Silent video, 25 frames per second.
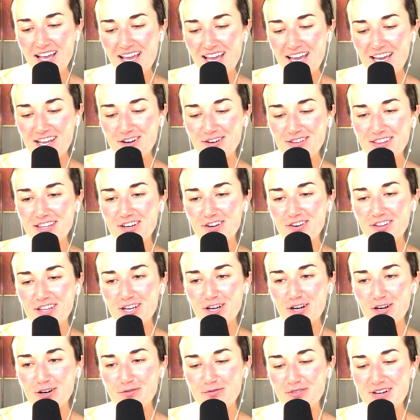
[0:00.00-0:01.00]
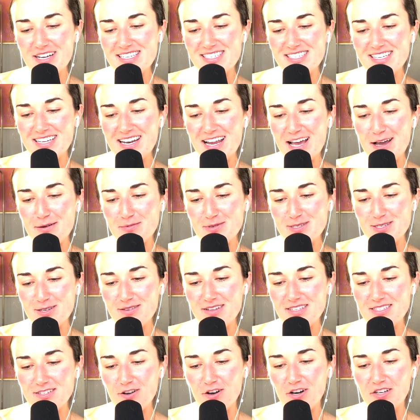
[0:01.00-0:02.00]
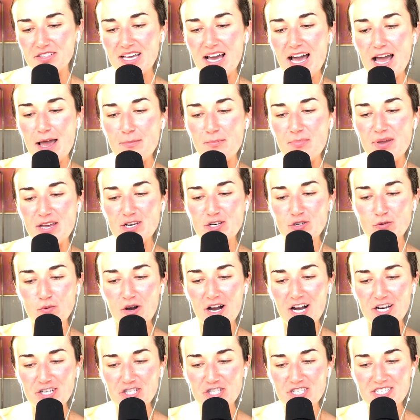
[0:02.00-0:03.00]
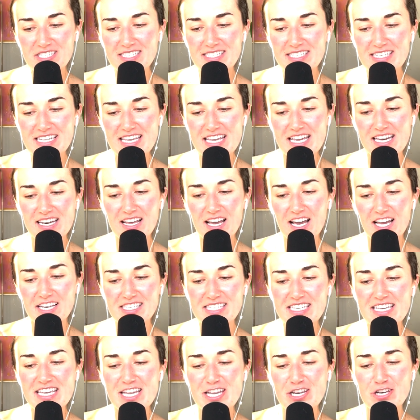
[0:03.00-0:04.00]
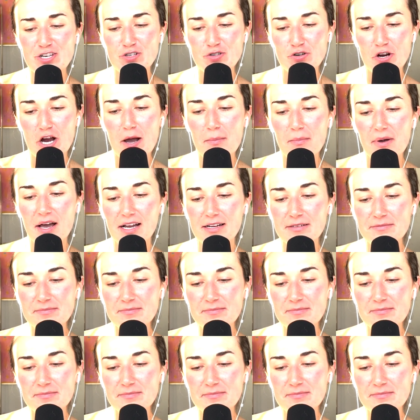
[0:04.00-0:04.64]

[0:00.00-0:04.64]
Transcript: And her recent episode is called I binge watched a teen drama.